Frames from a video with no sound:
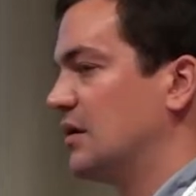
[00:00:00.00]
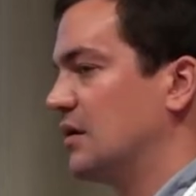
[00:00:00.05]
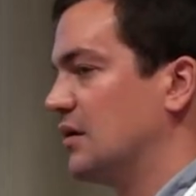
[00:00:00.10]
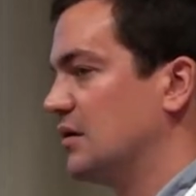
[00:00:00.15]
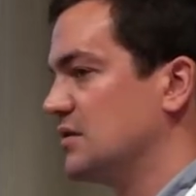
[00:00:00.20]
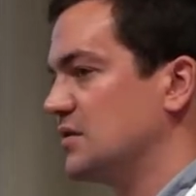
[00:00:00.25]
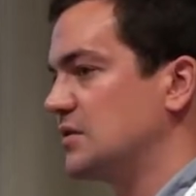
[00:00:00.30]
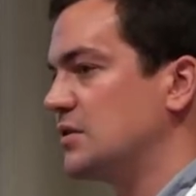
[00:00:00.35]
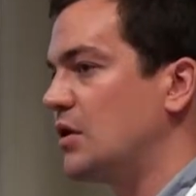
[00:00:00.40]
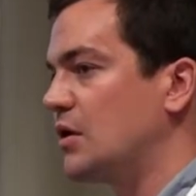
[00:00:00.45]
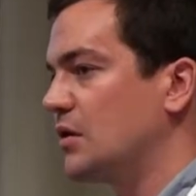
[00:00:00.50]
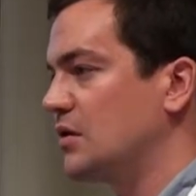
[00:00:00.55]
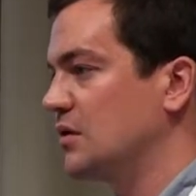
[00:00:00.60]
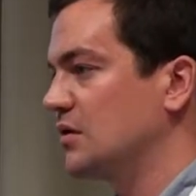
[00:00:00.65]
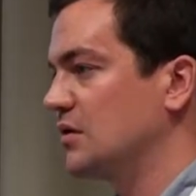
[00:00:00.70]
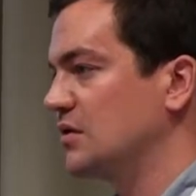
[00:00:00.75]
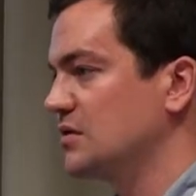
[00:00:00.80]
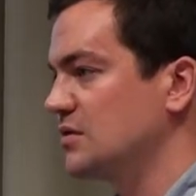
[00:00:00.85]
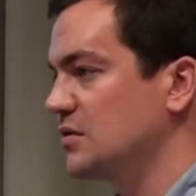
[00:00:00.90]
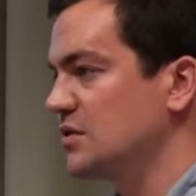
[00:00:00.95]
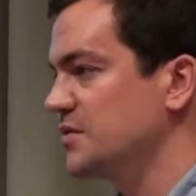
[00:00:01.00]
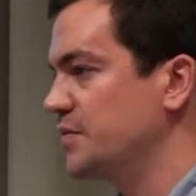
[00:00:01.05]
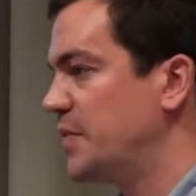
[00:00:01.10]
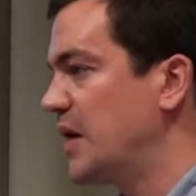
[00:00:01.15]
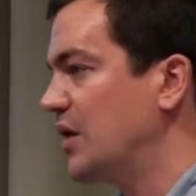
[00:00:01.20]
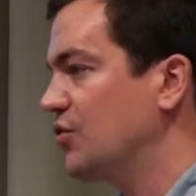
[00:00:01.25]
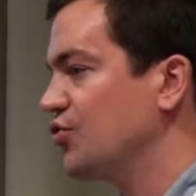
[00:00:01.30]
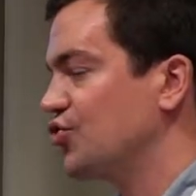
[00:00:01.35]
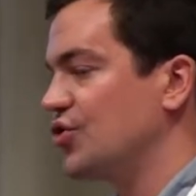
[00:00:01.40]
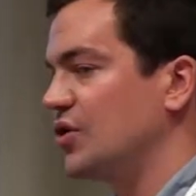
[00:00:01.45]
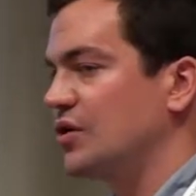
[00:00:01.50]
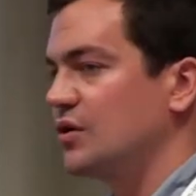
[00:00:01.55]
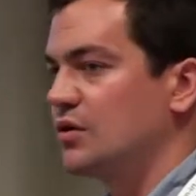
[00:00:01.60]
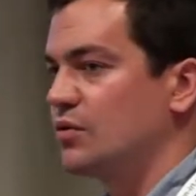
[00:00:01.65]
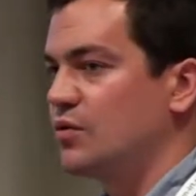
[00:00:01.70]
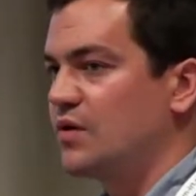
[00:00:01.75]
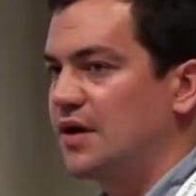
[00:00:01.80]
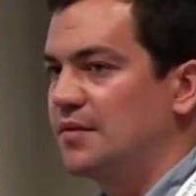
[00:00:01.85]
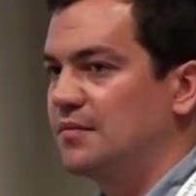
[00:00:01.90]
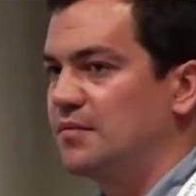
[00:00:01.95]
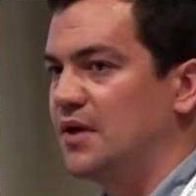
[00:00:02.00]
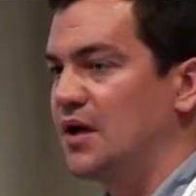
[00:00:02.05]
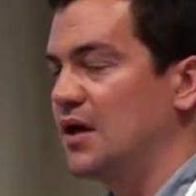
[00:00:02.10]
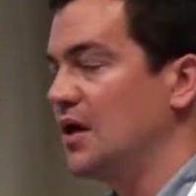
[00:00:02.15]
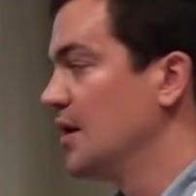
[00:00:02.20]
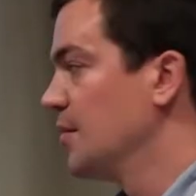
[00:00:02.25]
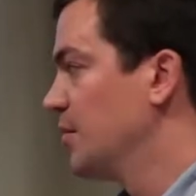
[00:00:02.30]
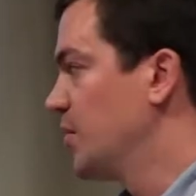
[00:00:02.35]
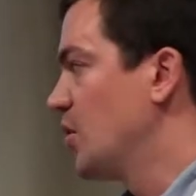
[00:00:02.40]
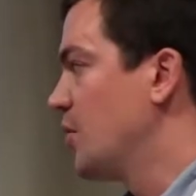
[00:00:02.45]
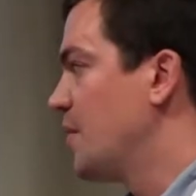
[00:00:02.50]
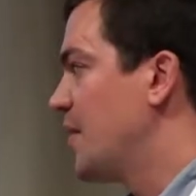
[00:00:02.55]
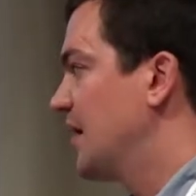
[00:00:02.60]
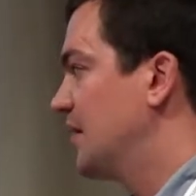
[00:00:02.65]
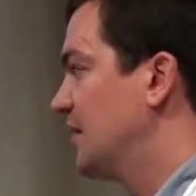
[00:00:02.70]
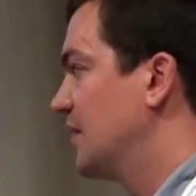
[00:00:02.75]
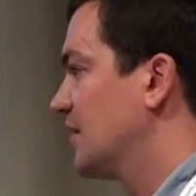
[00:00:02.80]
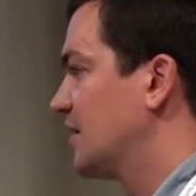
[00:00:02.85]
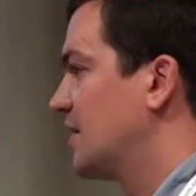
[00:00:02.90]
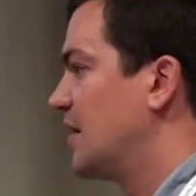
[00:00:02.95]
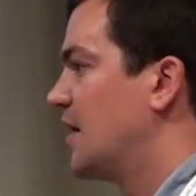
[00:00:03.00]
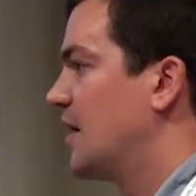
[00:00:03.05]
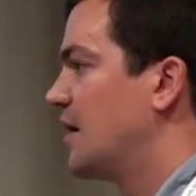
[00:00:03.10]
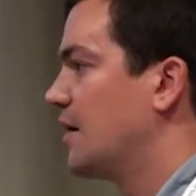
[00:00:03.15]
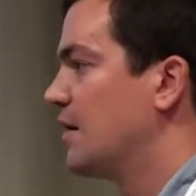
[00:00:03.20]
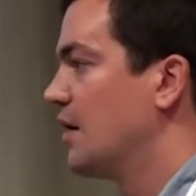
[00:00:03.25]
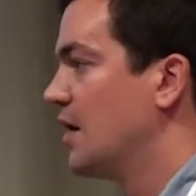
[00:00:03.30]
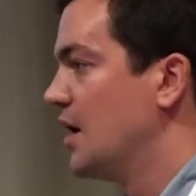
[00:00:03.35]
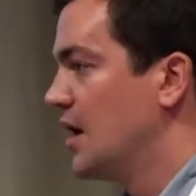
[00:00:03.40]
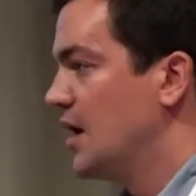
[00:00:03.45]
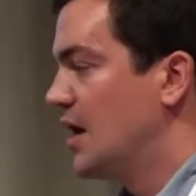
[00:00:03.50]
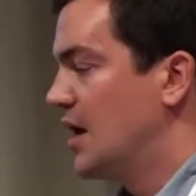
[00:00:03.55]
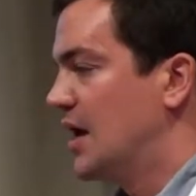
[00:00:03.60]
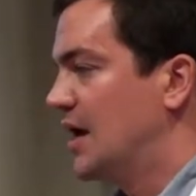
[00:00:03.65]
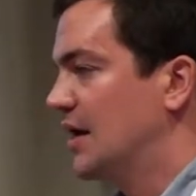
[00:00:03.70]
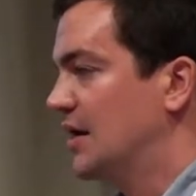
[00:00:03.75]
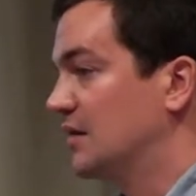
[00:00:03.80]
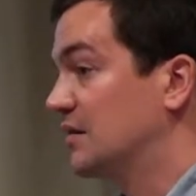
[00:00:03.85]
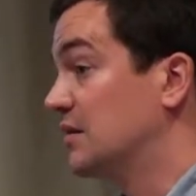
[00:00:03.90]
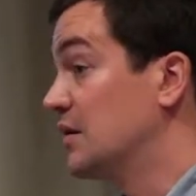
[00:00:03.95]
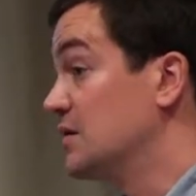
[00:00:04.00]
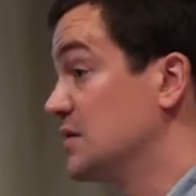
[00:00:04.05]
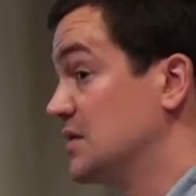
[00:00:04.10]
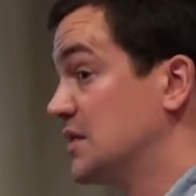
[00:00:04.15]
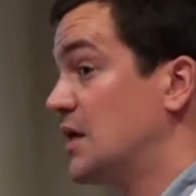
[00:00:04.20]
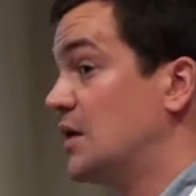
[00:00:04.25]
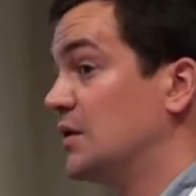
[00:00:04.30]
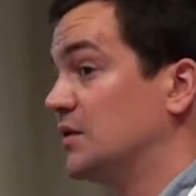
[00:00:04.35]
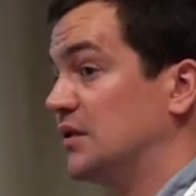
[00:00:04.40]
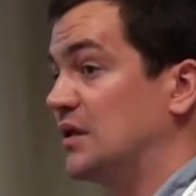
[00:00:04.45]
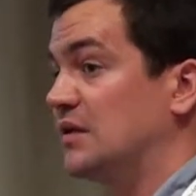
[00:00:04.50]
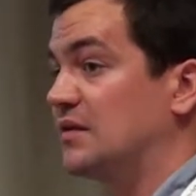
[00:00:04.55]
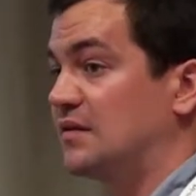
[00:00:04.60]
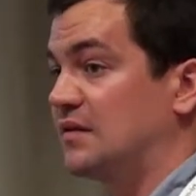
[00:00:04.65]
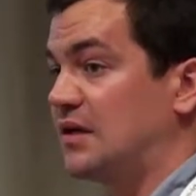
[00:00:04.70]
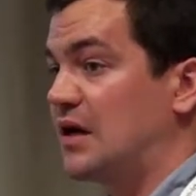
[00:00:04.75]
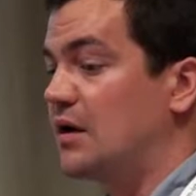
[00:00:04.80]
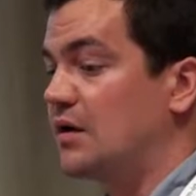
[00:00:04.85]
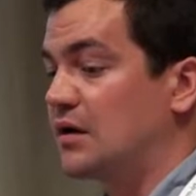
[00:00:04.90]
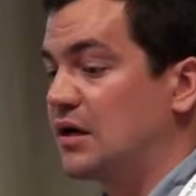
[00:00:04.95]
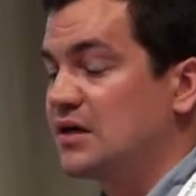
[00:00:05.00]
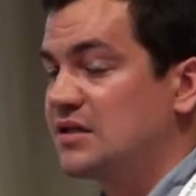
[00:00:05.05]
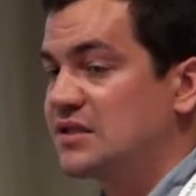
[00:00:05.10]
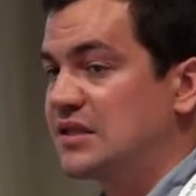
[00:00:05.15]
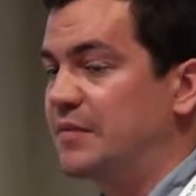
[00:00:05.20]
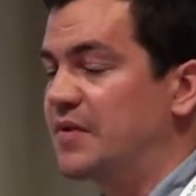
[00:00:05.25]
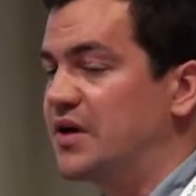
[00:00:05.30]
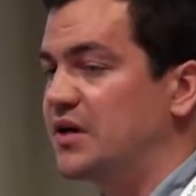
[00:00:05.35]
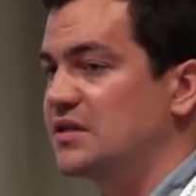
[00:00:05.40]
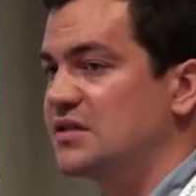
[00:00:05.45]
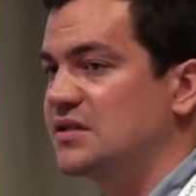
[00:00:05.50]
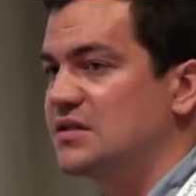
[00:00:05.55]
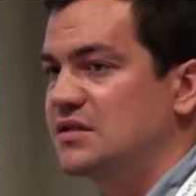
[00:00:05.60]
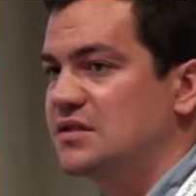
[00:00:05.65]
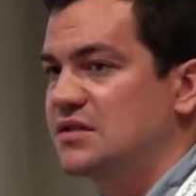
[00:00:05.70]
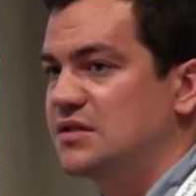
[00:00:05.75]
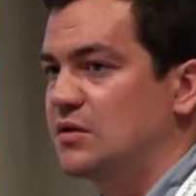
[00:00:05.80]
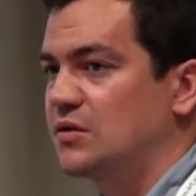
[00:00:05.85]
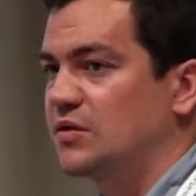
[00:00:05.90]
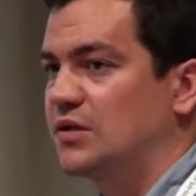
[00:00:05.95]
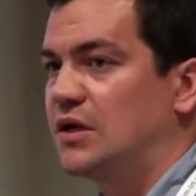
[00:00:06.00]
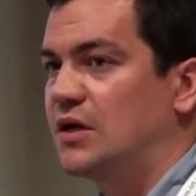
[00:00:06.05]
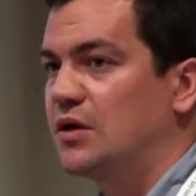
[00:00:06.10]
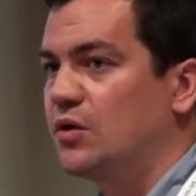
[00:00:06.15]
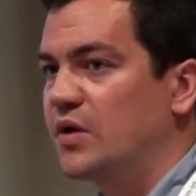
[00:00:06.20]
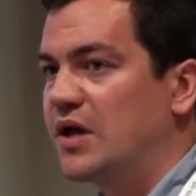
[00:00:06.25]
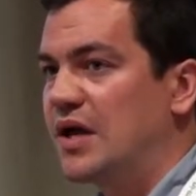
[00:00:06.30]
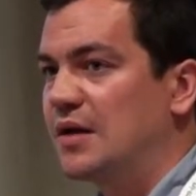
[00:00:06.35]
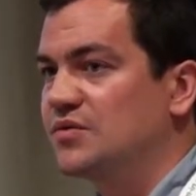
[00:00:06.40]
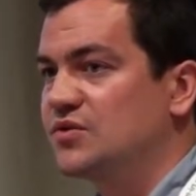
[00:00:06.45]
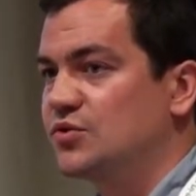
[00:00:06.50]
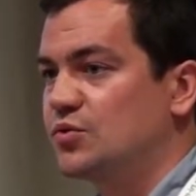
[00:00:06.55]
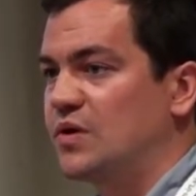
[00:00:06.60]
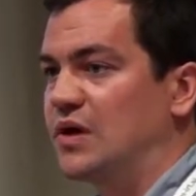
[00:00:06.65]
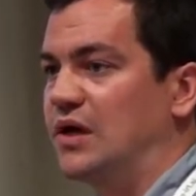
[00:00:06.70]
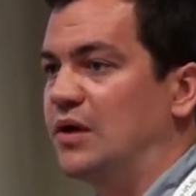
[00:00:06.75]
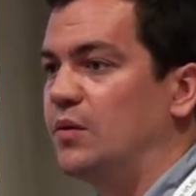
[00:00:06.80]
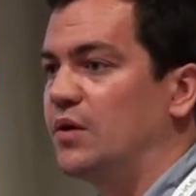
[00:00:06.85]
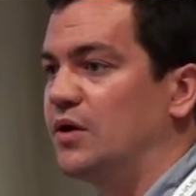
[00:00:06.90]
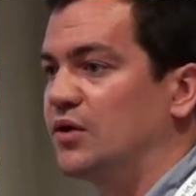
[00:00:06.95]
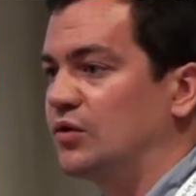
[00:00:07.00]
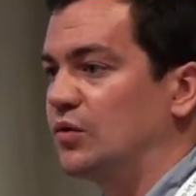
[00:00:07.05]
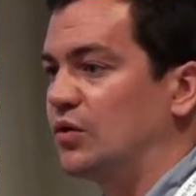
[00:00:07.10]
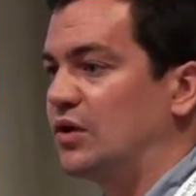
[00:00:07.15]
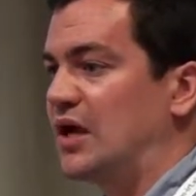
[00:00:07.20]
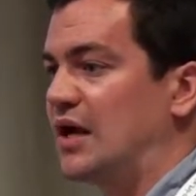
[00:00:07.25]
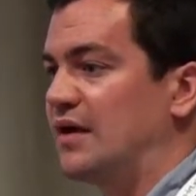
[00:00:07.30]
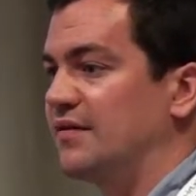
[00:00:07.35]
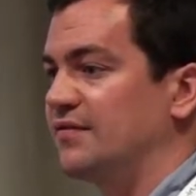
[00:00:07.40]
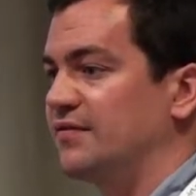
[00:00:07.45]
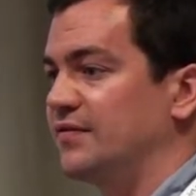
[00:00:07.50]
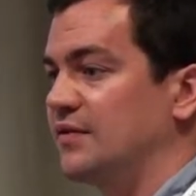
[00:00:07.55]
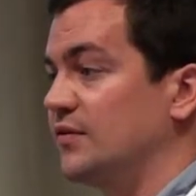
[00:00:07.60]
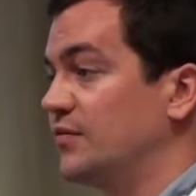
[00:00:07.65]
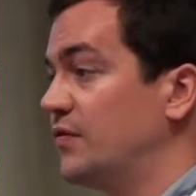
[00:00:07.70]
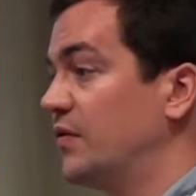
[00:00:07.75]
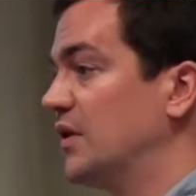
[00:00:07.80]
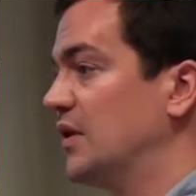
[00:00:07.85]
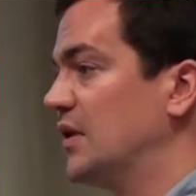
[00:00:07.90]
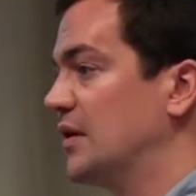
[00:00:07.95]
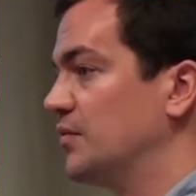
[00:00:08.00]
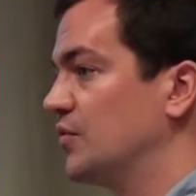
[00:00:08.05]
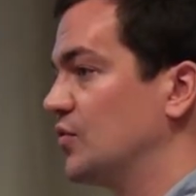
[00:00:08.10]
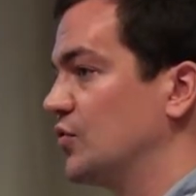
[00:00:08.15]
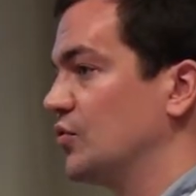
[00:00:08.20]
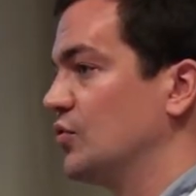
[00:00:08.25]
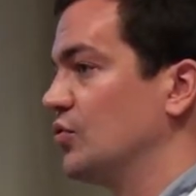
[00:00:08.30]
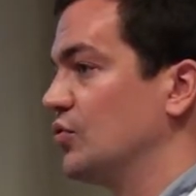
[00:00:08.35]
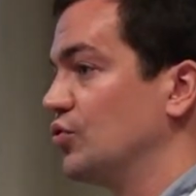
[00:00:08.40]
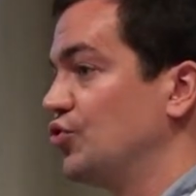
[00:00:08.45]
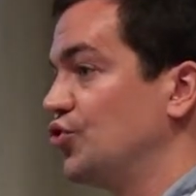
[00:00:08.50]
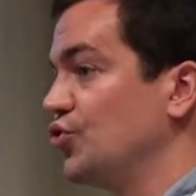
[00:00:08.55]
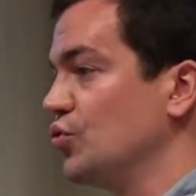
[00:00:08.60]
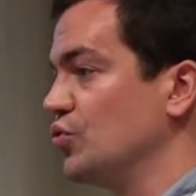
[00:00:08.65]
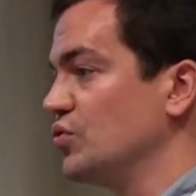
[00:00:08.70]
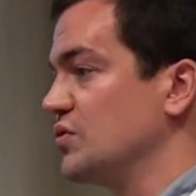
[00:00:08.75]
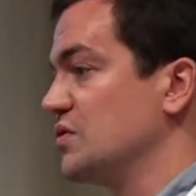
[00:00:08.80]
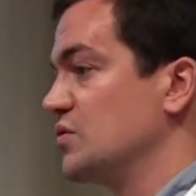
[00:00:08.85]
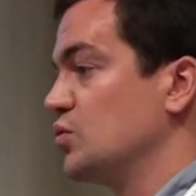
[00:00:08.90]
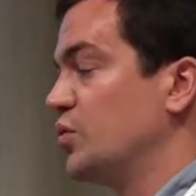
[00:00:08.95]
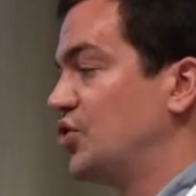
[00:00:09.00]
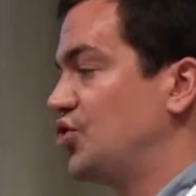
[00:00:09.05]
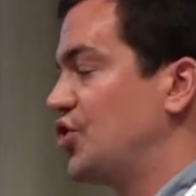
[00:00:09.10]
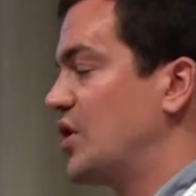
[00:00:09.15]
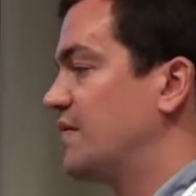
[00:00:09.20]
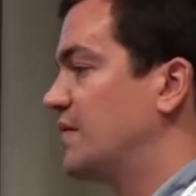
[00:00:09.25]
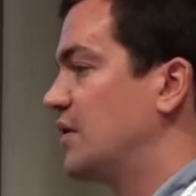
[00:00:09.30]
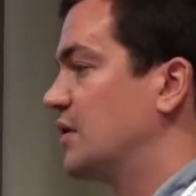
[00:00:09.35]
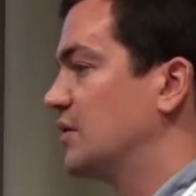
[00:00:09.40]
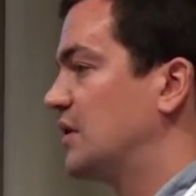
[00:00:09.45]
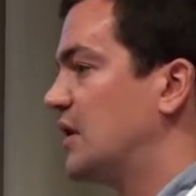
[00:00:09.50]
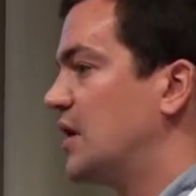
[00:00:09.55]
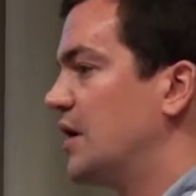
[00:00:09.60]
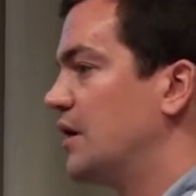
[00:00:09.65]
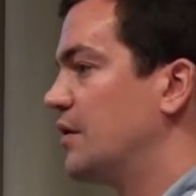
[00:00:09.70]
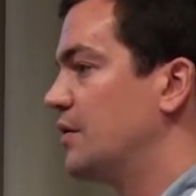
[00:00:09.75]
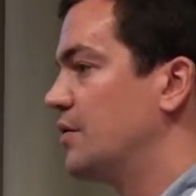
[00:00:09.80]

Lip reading: stock suspension, rim, pneumatic tire. And it turns out that our customers, so the OEMs, really want to have the freedom to choose whichever tire,